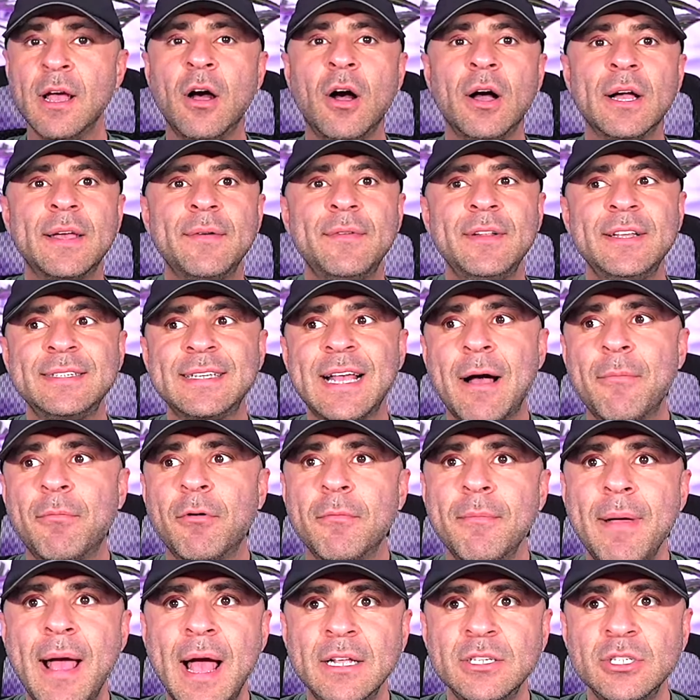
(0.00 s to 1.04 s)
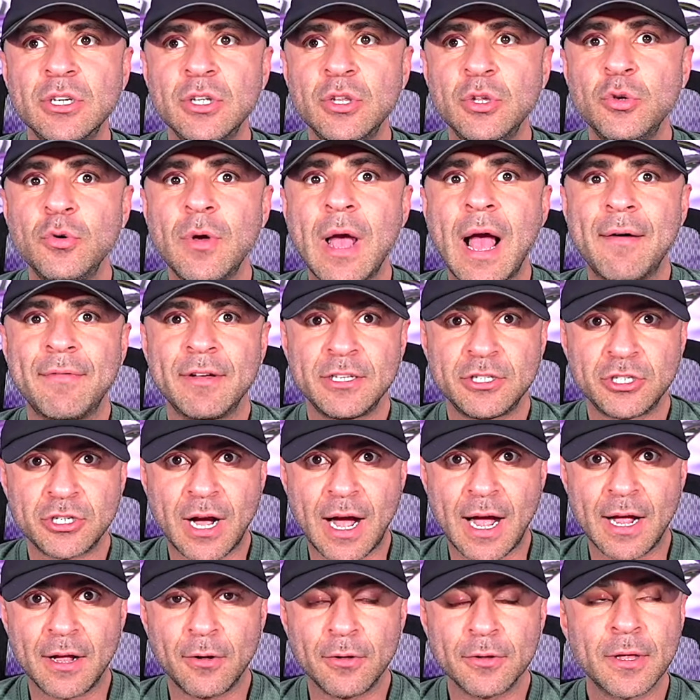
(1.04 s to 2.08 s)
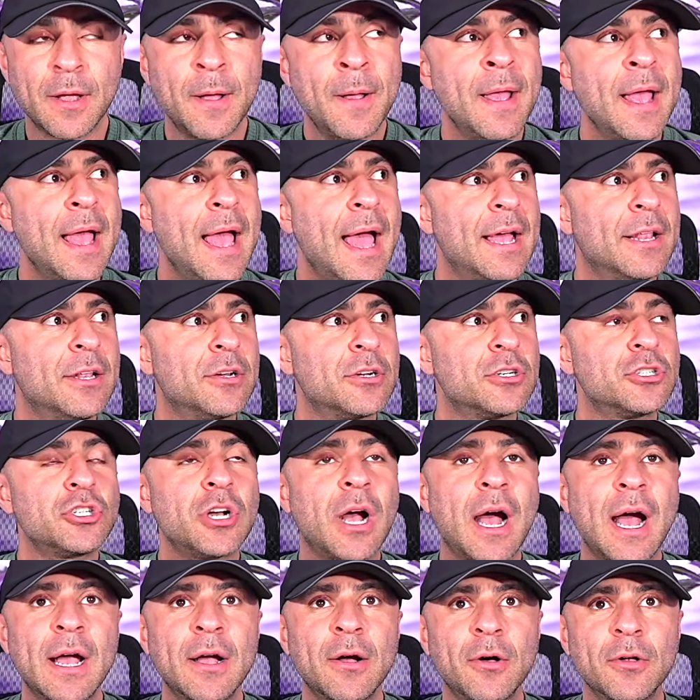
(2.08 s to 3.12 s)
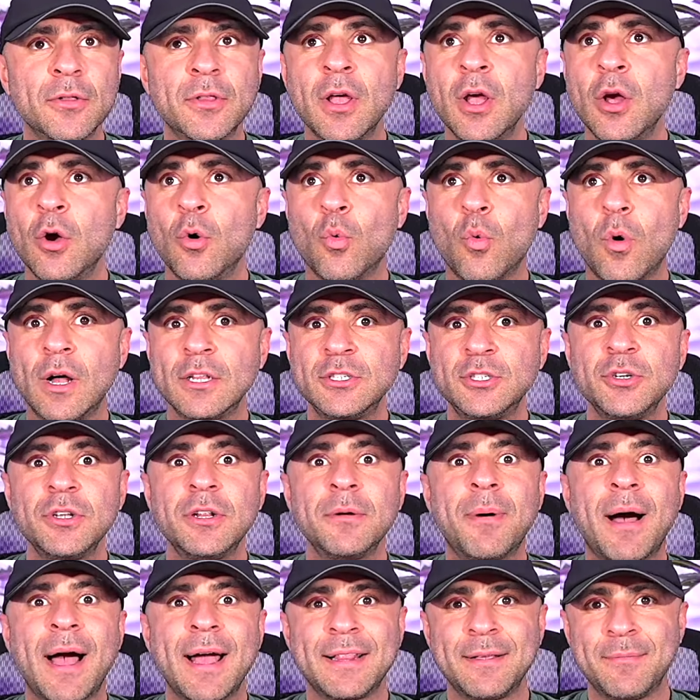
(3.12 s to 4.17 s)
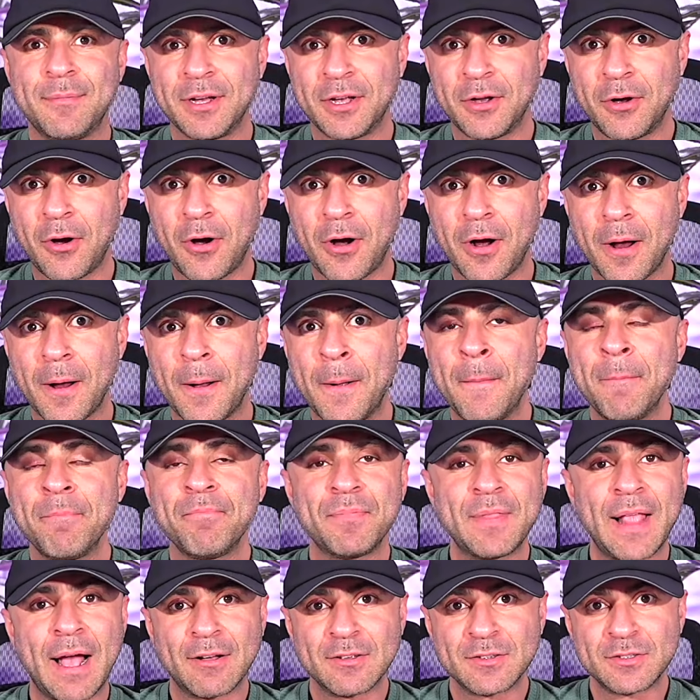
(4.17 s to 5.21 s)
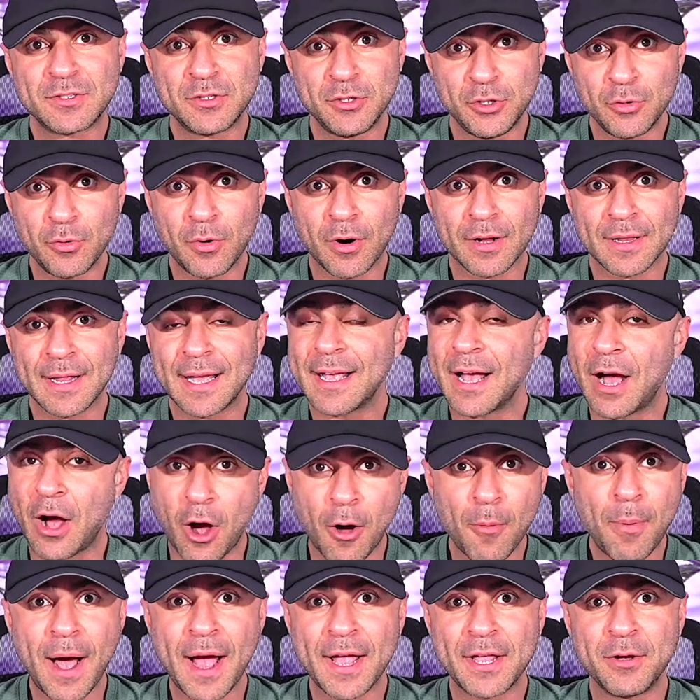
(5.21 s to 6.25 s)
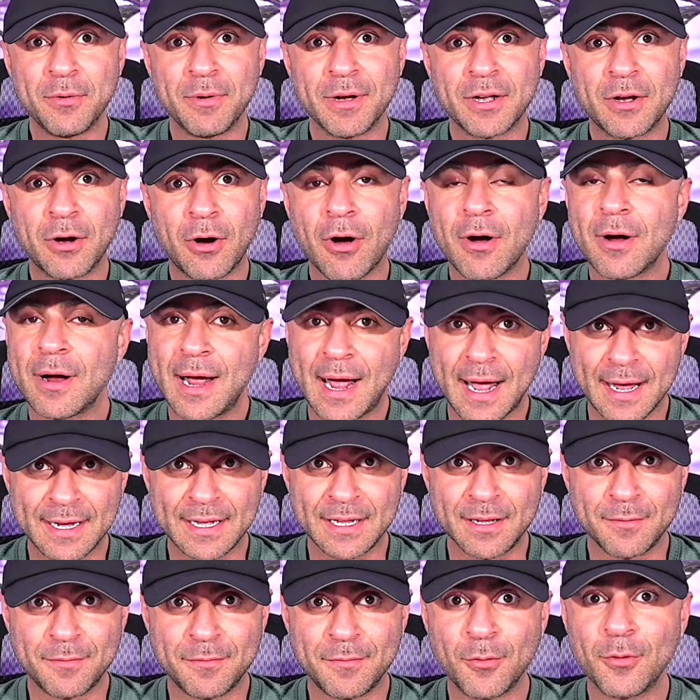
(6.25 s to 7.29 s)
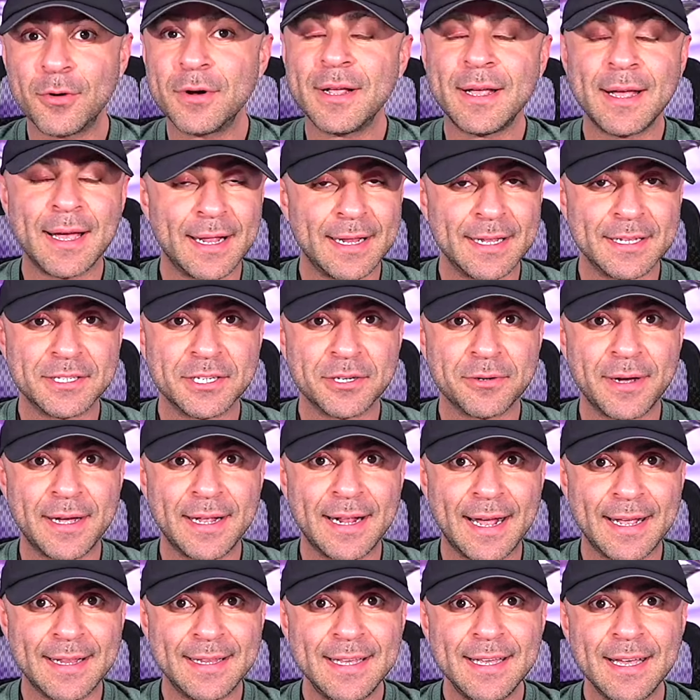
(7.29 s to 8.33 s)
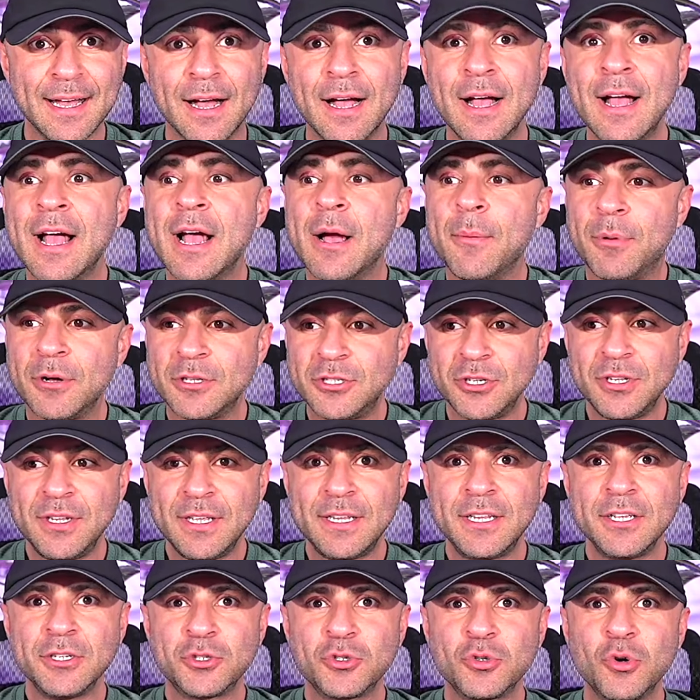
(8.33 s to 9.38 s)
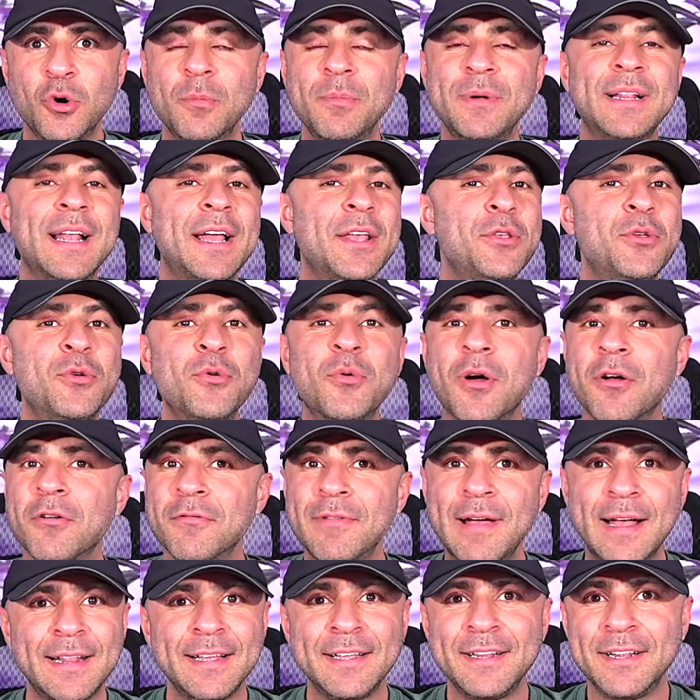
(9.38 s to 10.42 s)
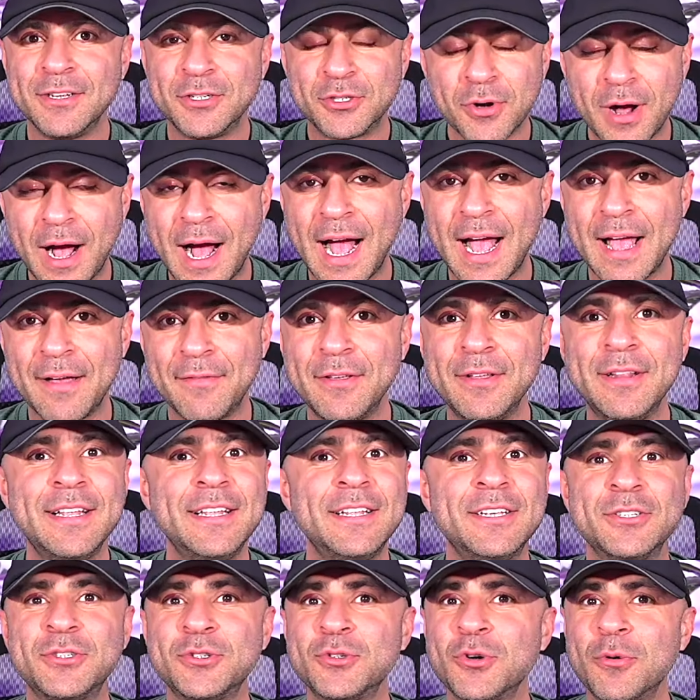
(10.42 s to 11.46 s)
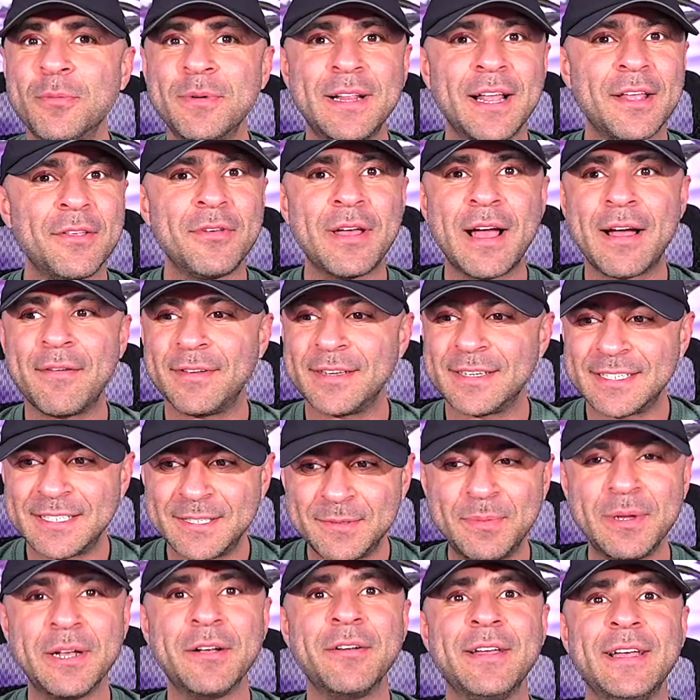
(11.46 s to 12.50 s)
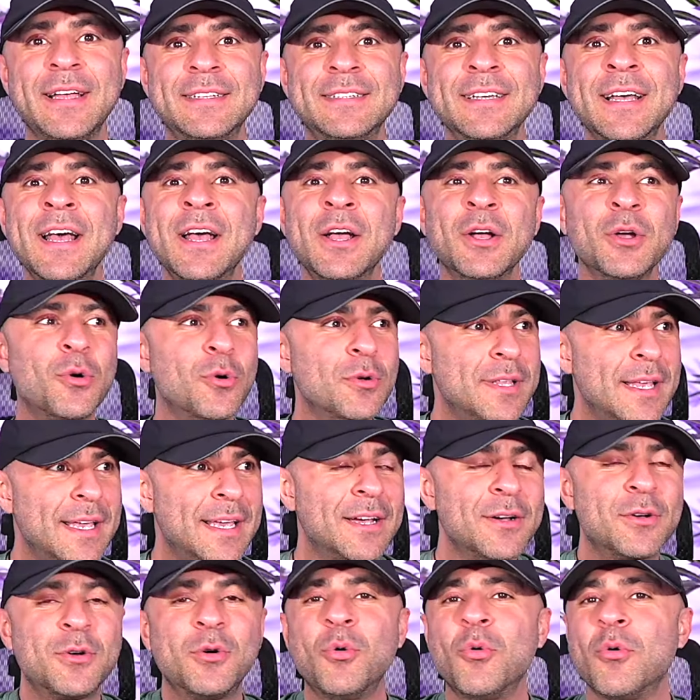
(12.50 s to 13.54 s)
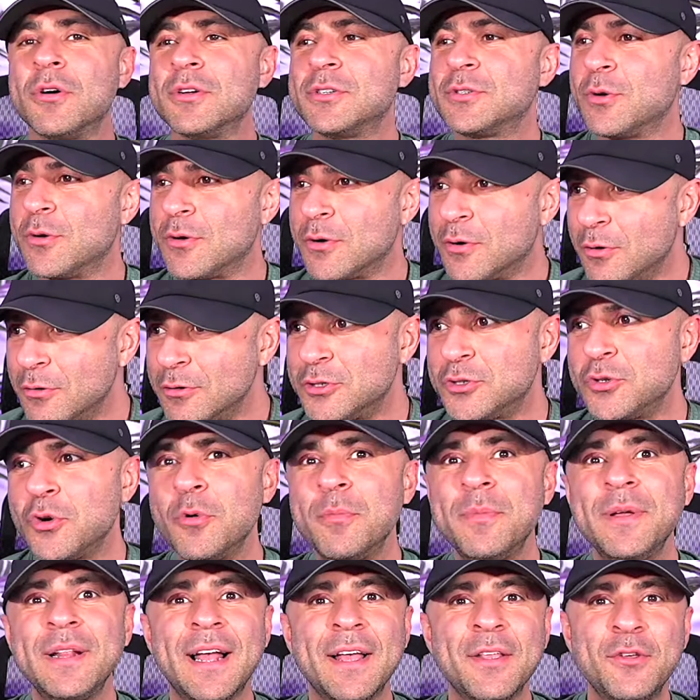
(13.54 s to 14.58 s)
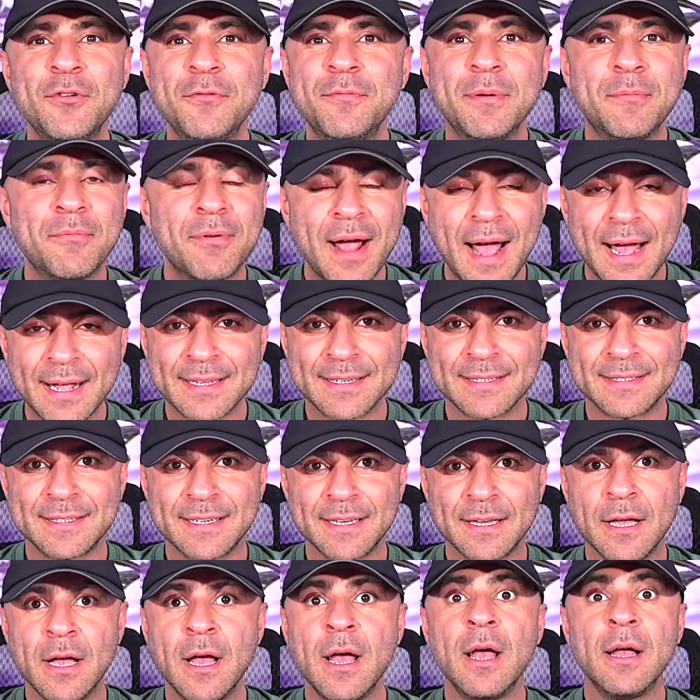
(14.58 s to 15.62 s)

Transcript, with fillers: I'll give an example. Imagine you have a child and your child wants you to buy them a car. Now, you are like, I'll buy you a car. I can afford it and it's a great idea. But you need to show me that you are ready to drive. You need to show me that you have experience. Go take a course or go show me that you've been practicing.